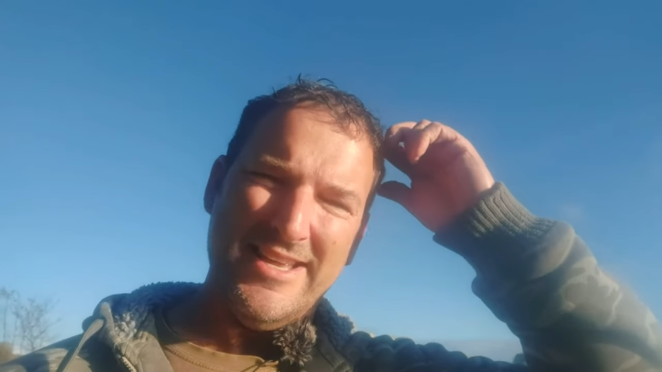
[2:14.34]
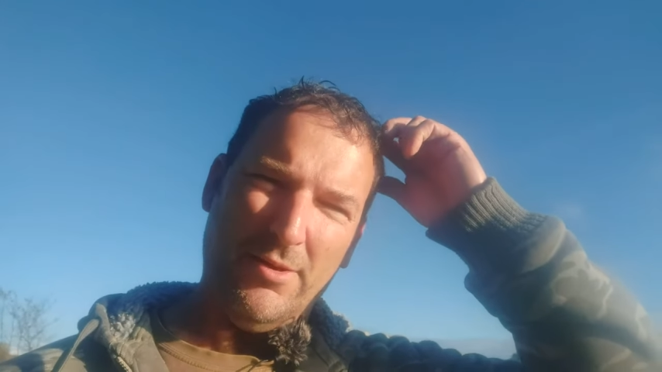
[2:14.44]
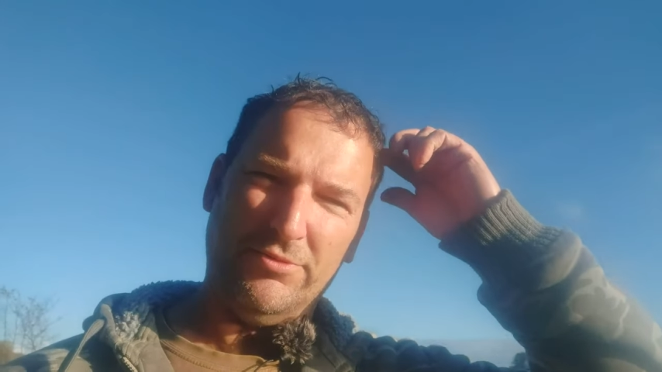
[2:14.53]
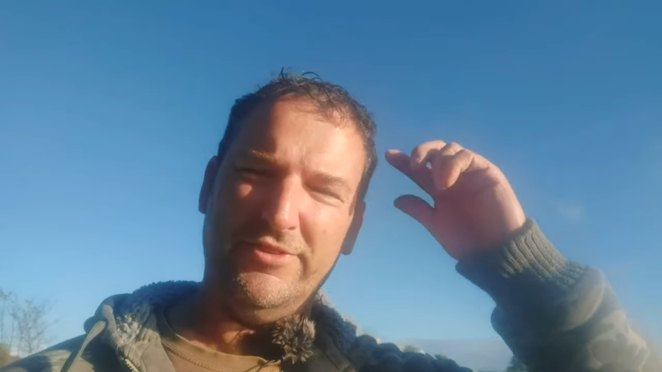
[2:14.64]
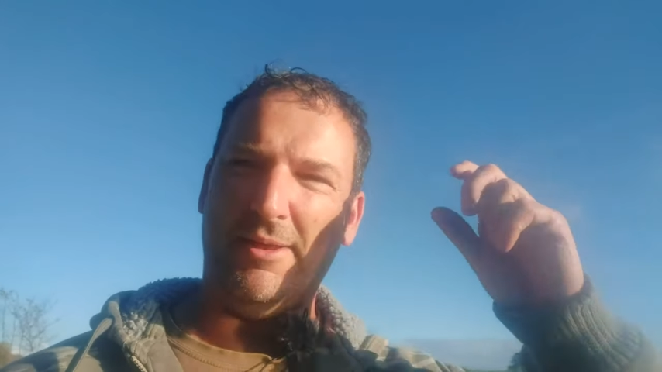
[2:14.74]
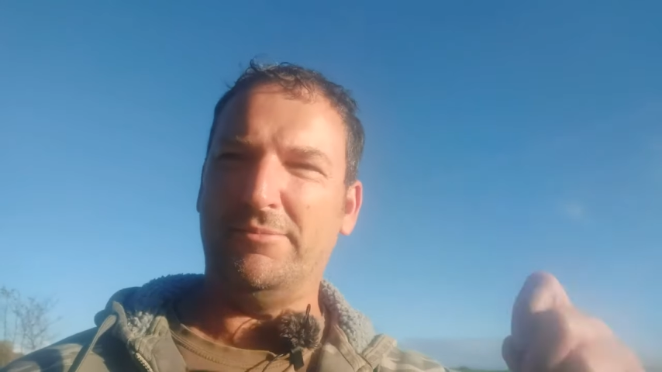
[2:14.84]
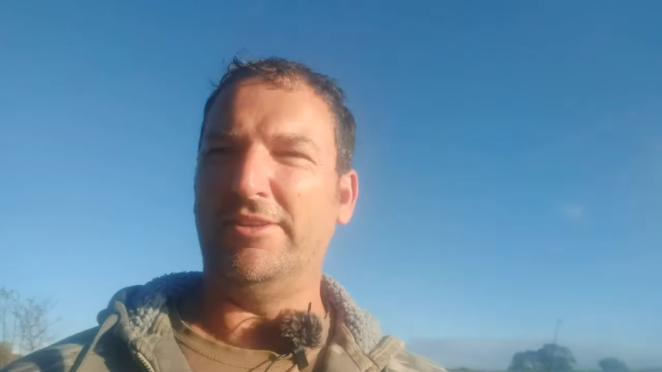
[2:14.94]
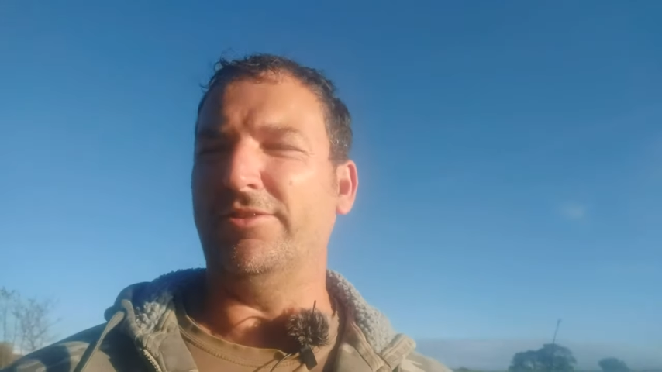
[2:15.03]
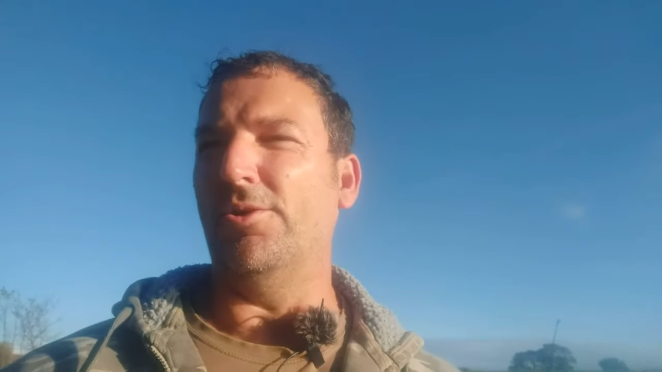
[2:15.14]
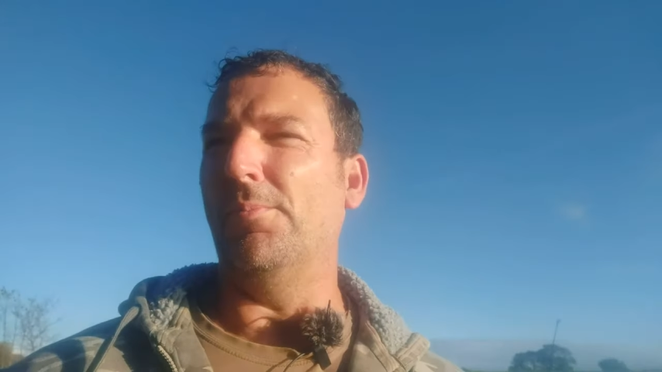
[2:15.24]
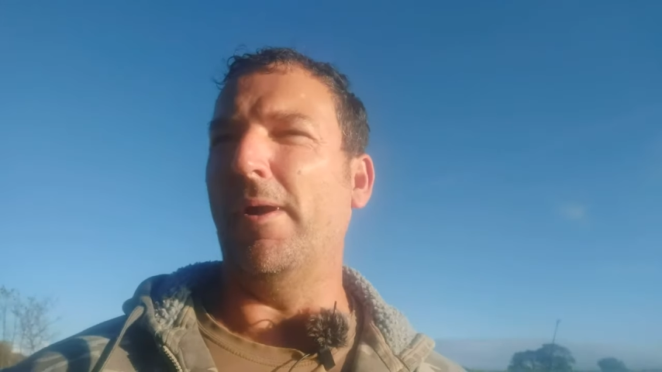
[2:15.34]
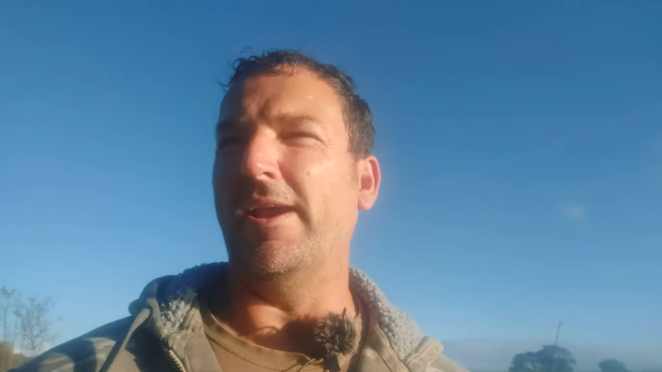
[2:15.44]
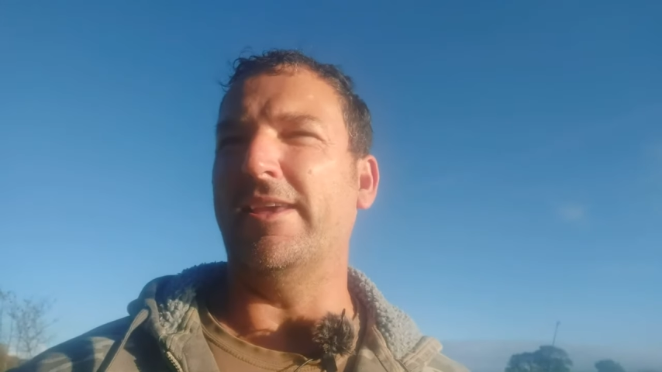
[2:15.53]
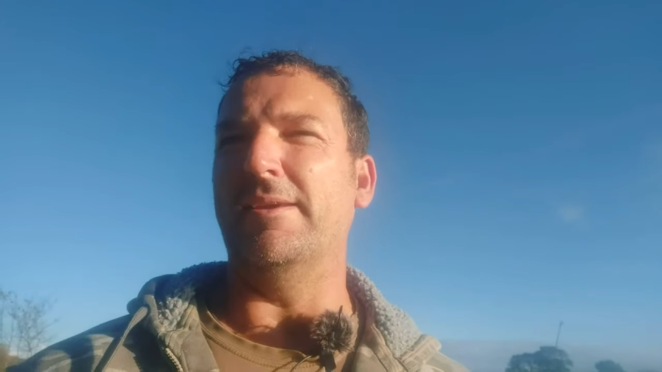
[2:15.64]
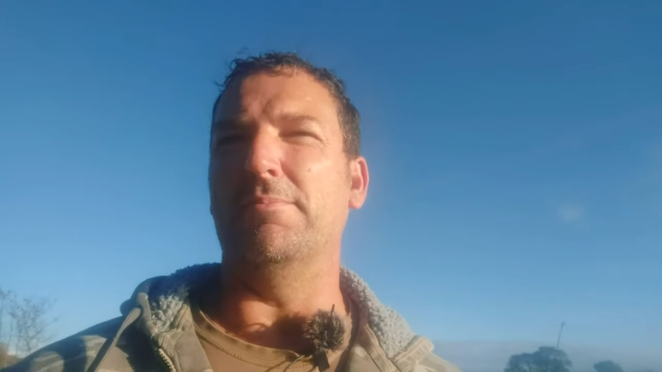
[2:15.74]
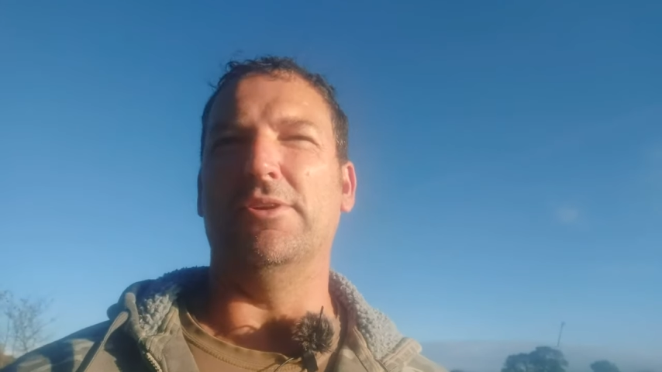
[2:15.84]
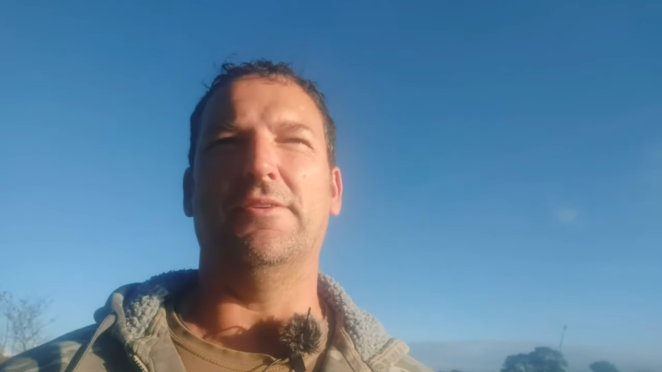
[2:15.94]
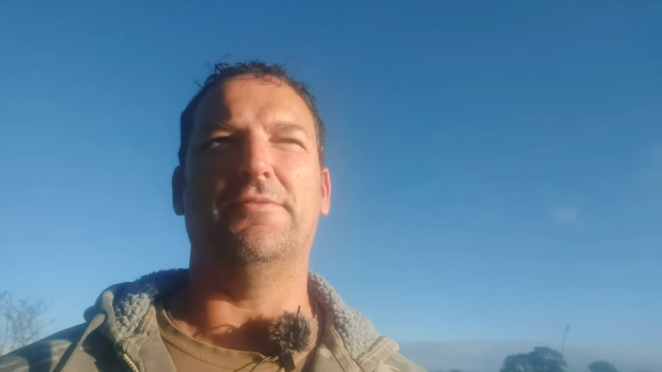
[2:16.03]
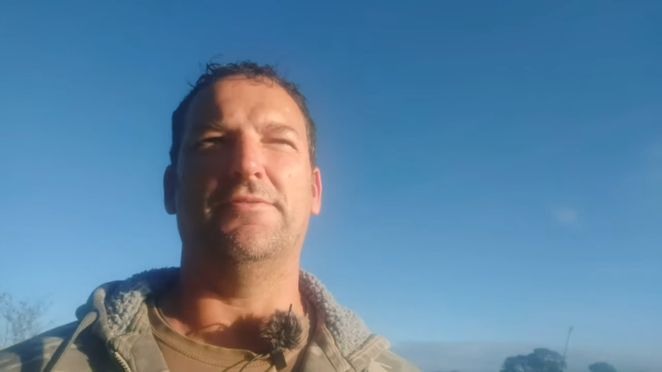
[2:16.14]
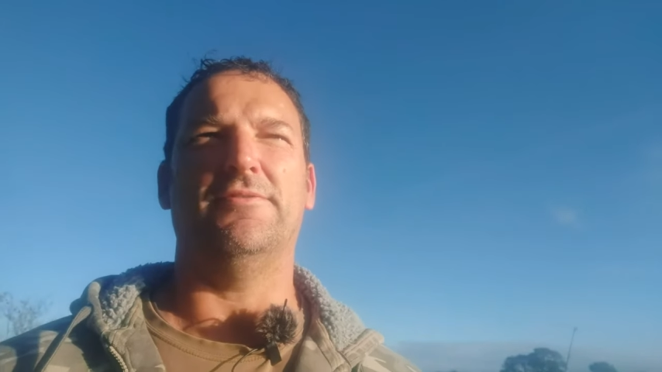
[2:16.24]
I was tempted to go piking, but